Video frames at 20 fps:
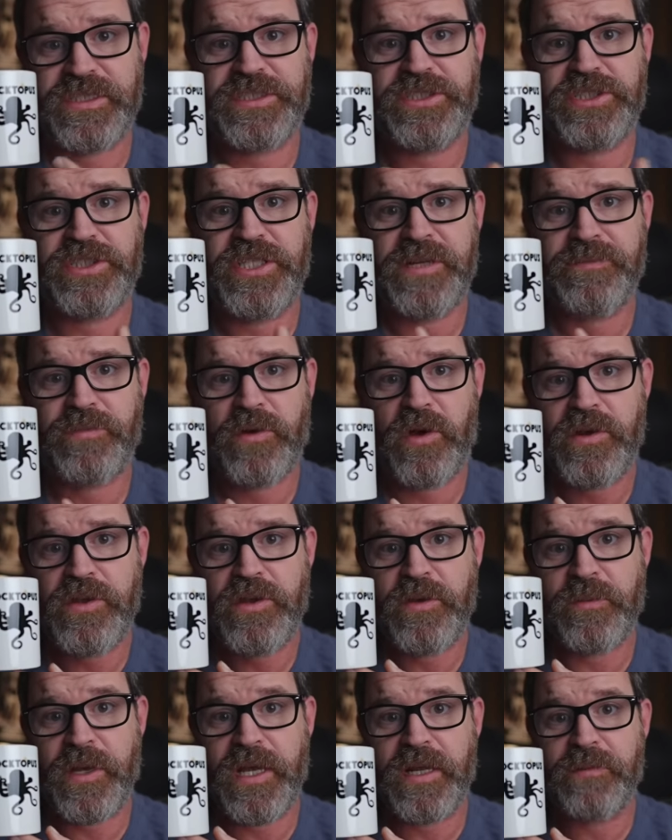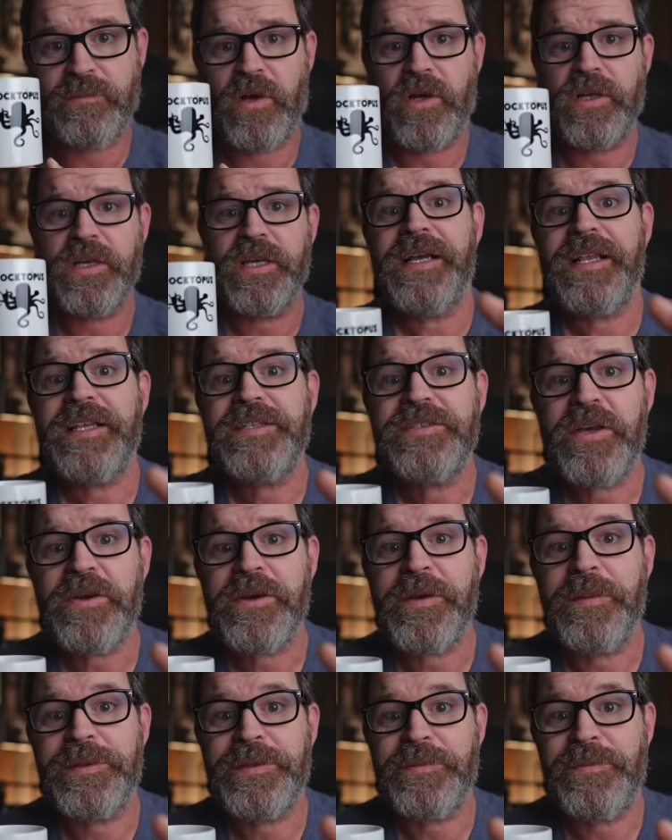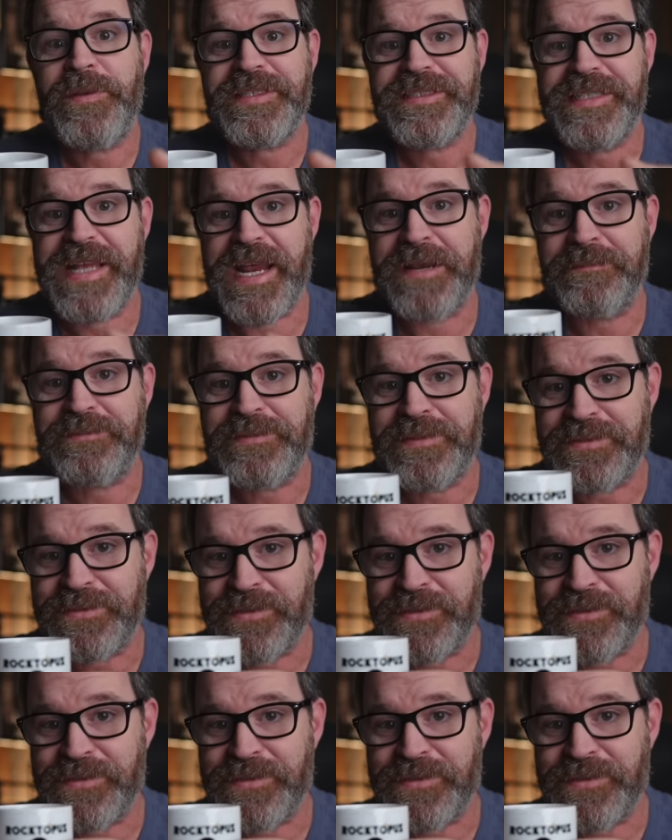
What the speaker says: cheap Audio Man mug. Let's talk about the best amps of